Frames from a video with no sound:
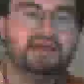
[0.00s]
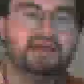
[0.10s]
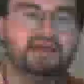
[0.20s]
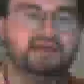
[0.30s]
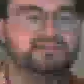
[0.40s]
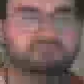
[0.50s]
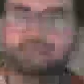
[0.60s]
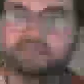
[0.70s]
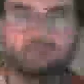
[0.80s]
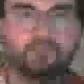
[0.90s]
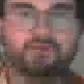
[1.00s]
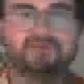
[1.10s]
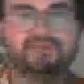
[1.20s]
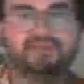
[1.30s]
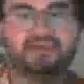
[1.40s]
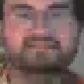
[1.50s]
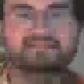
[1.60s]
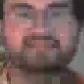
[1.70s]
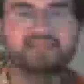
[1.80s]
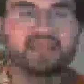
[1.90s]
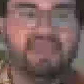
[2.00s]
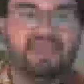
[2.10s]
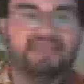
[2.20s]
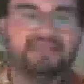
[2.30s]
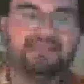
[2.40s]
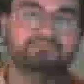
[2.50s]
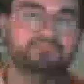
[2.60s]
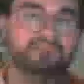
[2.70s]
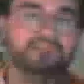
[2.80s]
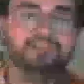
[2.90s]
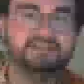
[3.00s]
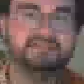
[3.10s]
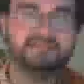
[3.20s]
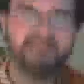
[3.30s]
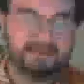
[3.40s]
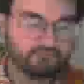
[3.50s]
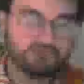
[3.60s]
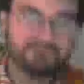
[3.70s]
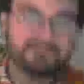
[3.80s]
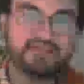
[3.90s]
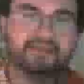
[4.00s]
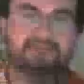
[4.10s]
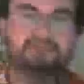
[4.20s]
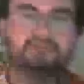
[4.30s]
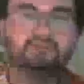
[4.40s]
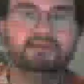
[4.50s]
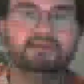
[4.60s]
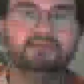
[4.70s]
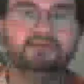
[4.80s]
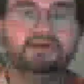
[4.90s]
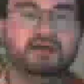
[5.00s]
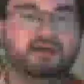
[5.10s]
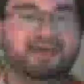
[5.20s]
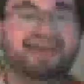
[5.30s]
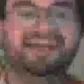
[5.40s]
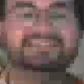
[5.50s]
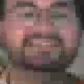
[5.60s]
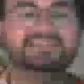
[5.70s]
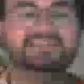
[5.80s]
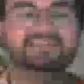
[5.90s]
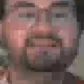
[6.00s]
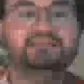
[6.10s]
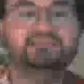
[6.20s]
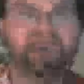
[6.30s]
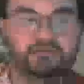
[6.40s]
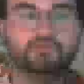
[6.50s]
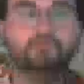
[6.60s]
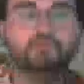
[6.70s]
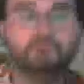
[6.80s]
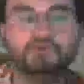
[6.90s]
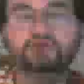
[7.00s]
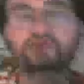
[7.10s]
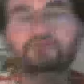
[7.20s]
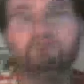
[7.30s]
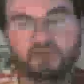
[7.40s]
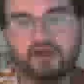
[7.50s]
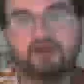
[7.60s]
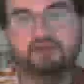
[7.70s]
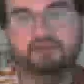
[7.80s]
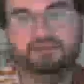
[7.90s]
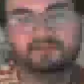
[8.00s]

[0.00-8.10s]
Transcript: It's a really important text, and it pledges that everyone who signs will act in the general good of the colony.